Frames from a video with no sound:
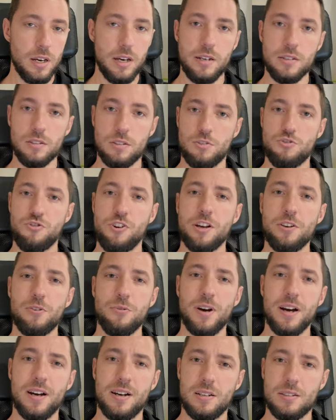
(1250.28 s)
And try
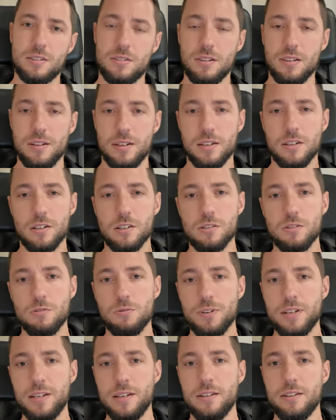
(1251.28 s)
to add like
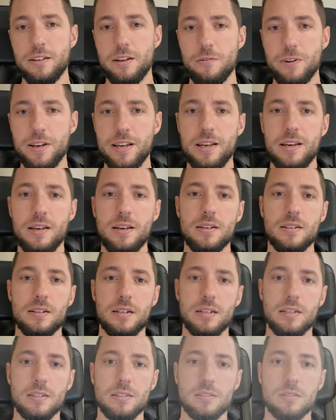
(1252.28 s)
greenery
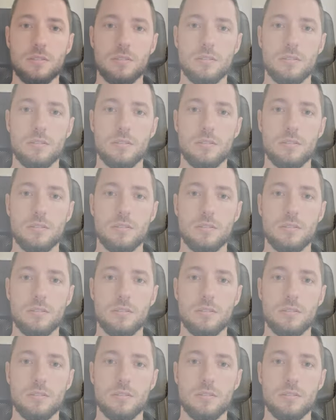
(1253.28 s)
and